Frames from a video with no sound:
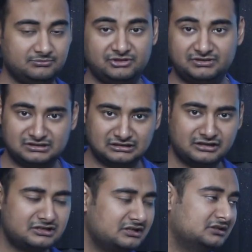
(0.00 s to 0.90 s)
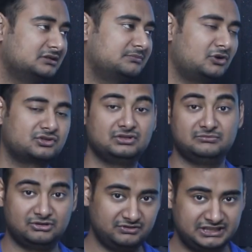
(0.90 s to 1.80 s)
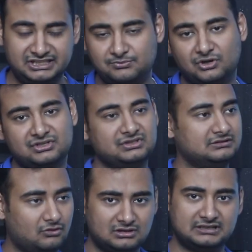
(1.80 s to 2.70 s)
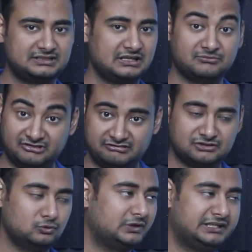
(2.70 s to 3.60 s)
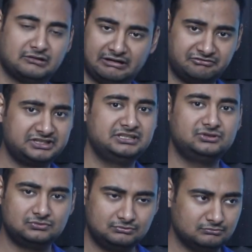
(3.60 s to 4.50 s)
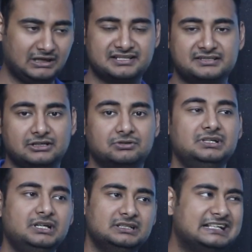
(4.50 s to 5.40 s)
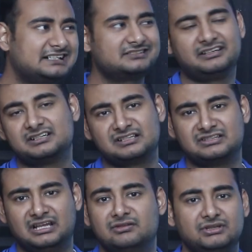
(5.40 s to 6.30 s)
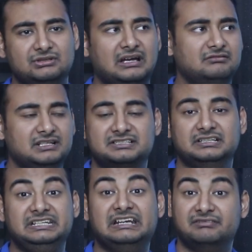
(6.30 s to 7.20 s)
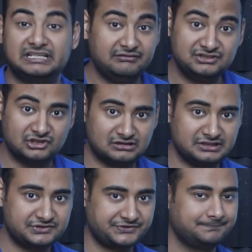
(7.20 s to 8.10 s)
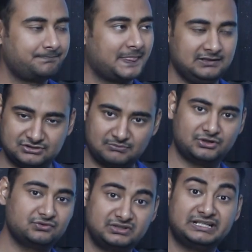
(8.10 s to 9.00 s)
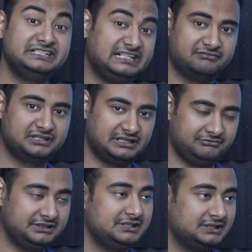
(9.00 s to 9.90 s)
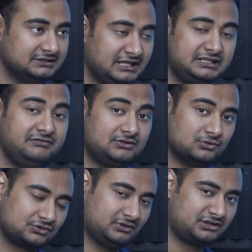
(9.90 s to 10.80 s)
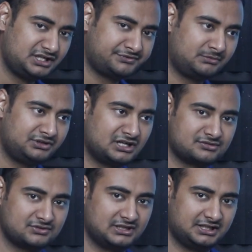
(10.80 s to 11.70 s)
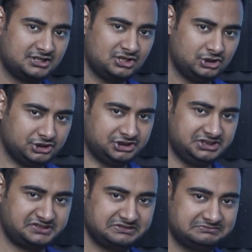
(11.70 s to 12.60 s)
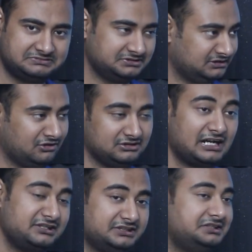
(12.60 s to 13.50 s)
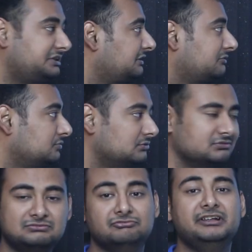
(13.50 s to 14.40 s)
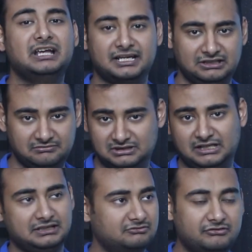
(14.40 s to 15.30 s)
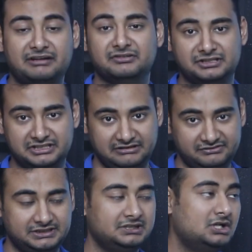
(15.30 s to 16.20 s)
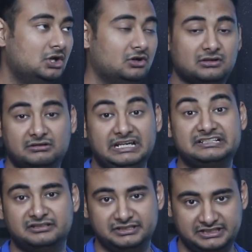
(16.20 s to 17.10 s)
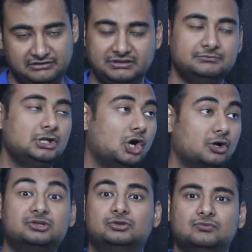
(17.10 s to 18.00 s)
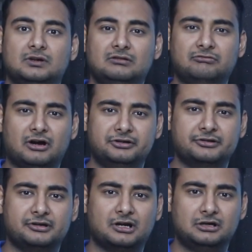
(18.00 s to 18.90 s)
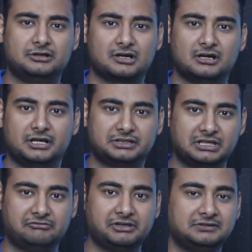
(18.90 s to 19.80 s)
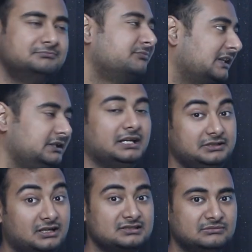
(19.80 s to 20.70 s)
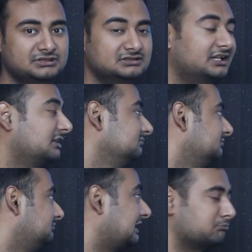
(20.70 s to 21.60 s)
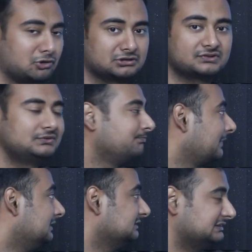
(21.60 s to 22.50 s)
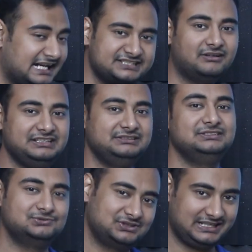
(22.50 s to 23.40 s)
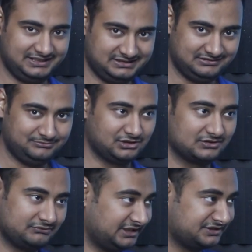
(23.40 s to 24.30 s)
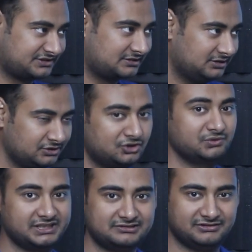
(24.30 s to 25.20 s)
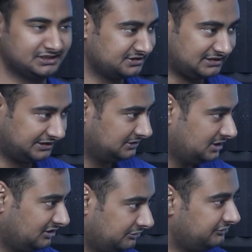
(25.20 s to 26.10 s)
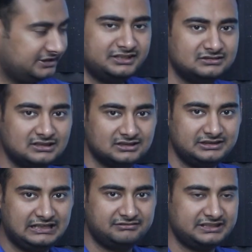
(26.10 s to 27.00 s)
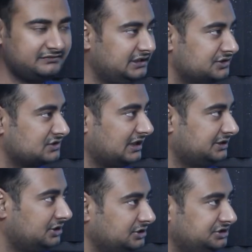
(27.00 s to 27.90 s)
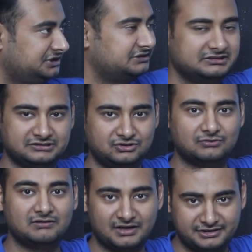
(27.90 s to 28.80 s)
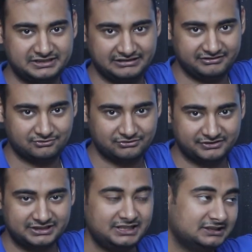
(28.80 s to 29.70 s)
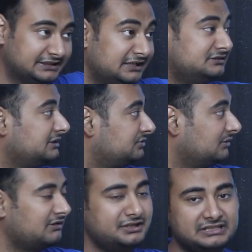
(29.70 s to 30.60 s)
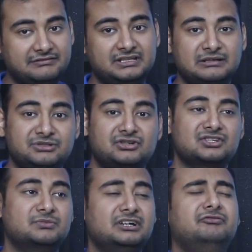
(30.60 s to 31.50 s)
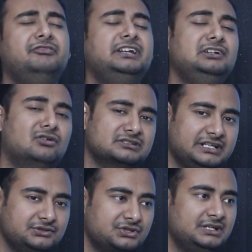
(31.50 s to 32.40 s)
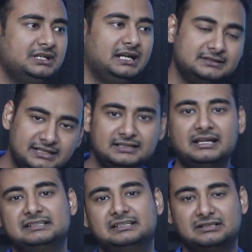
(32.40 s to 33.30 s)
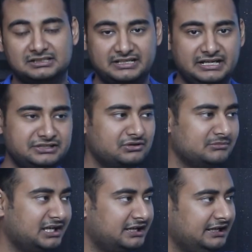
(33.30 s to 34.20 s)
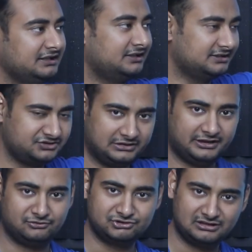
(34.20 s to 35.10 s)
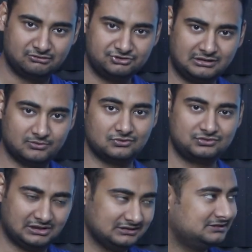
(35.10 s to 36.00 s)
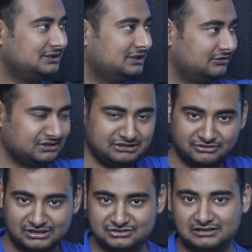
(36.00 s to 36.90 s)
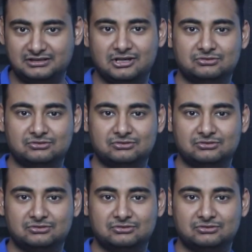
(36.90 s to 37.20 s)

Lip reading: between the current production, between heat production, all that, between cooling, everything, you balance it out. That it creates a scenario where you have, let's say, 11 kV generators, which are producing at 11 kV. That kV goes to a transformer. Transformer is like, yeet. Now that yeeted to very high level, like 500 kV or 800 kV or 1200 ultra high kV. Yeah, there are something that are that bonkers. That's why you use AC, because we can just do it. We can just like feed in 11 kV and just like yeet 1200 kV out of it. Then that 1200 kV can be transmitted very long range. And then at that other end, you can be like, hey, chill down, chill, bro. Then you can chill it